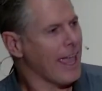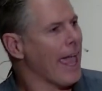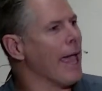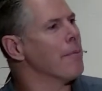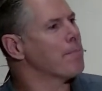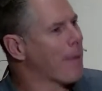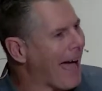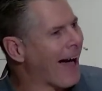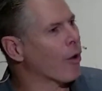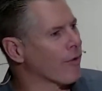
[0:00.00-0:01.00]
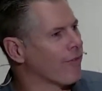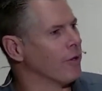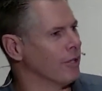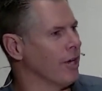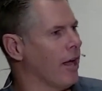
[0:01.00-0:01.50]
am
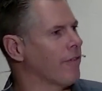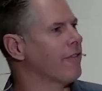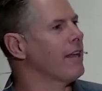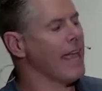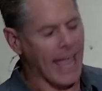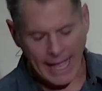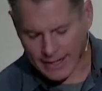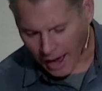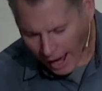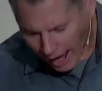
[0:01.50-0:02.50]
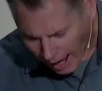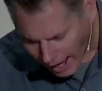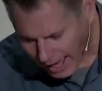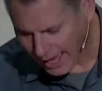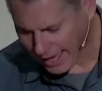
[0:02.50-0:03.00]
powerful enough and
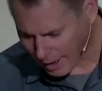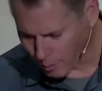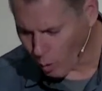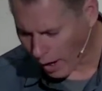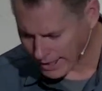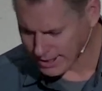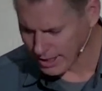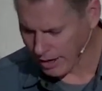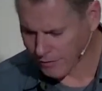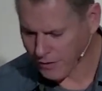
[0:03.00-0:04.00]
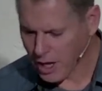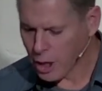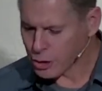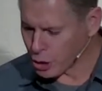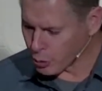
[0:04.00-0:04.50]
I am wise enough
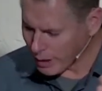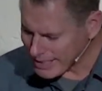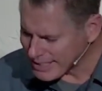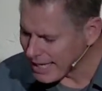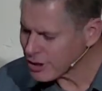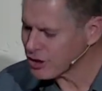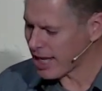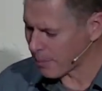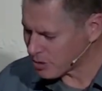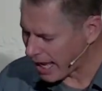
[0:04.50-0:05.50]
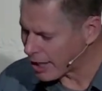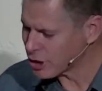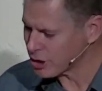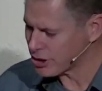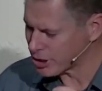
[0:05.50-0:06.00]
to resist
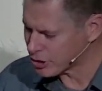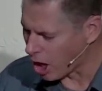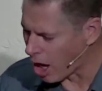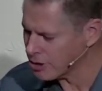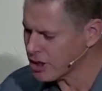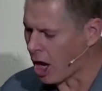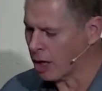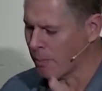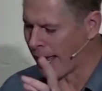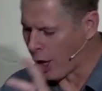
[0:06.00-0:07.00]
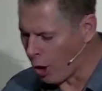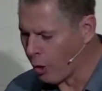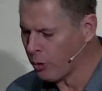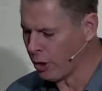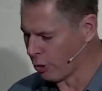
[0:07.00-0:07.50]
temptations and taunts on my
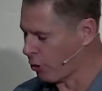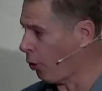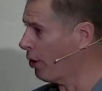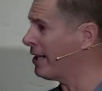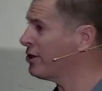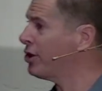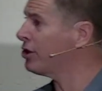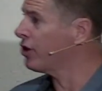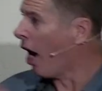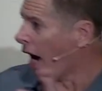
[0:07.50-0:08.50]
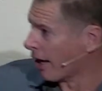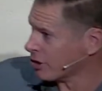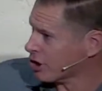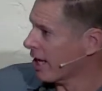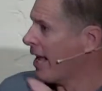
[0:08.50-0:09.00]
own accord and to
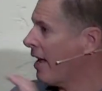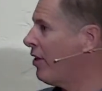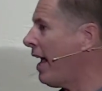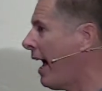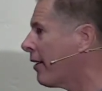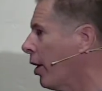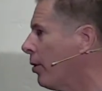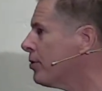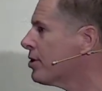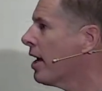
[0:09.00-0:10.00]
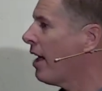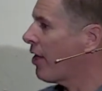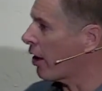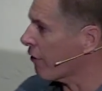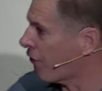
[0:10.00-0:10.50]
dodge the arrows
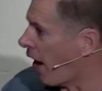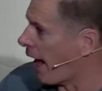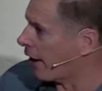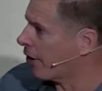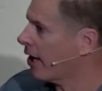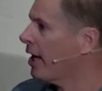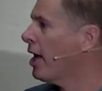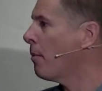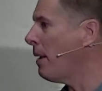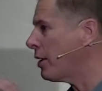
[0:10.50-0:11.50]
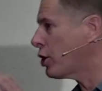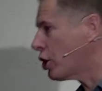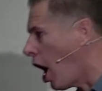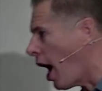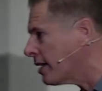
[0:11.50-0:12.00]
that are fiery being
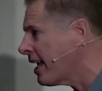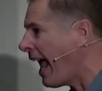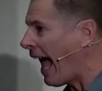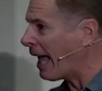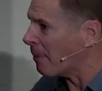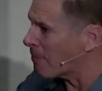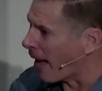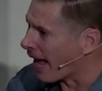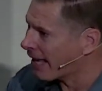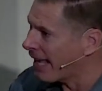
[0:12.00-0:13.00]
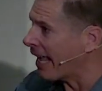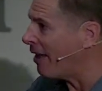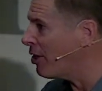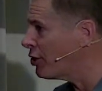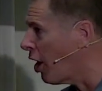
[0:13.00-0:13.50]
shot at my back
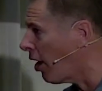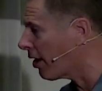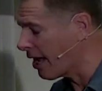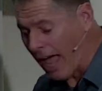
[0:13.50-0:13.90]
in the dark.